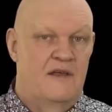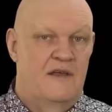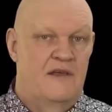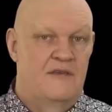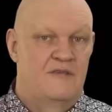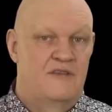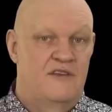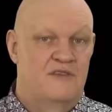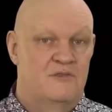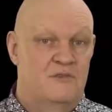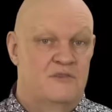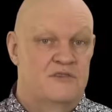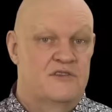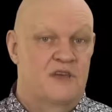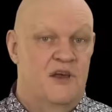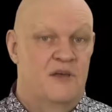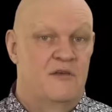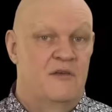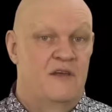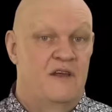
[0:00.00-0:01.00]
If this were
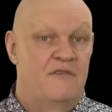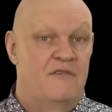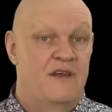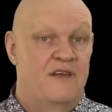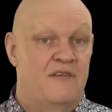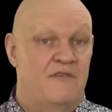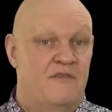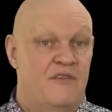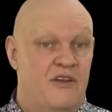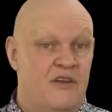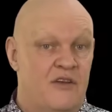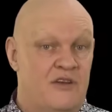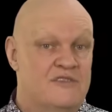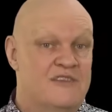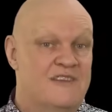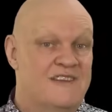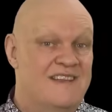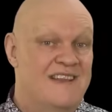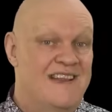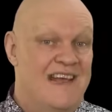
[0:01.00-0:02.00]
so, then the
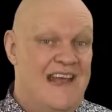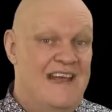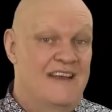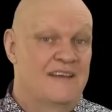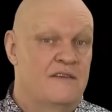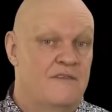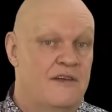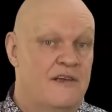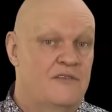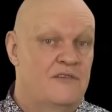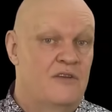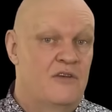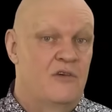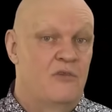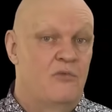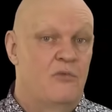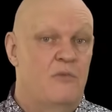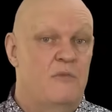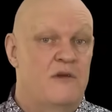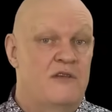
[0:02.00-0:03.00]
velocity at the end of it
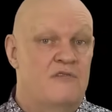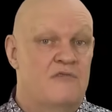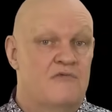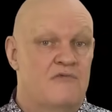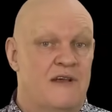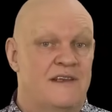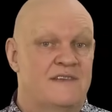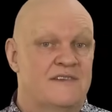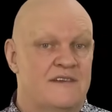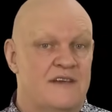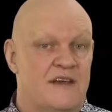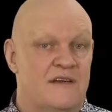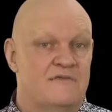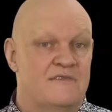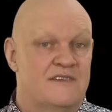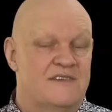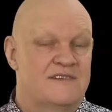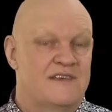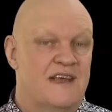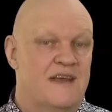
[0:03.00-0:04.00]
would be great enough
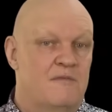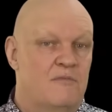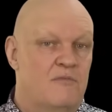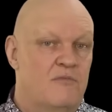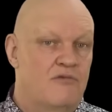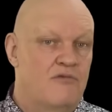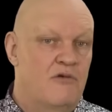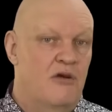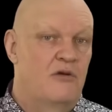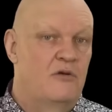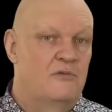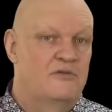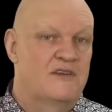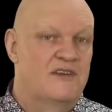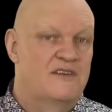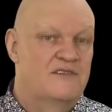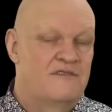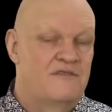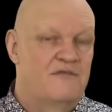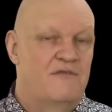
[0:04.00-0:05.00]
to send probes
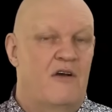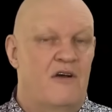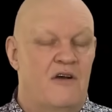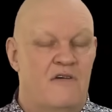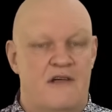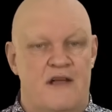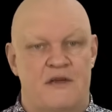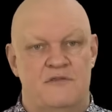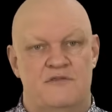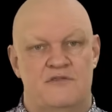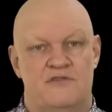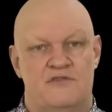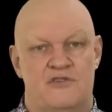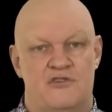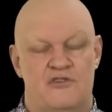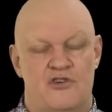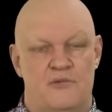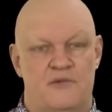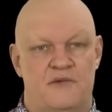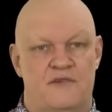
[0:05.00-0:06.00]
as far out as
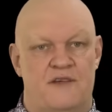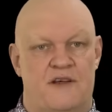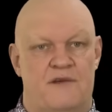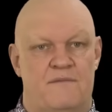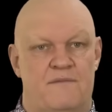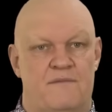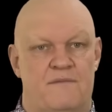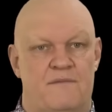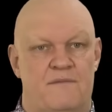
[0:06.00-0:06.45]
Jupiter.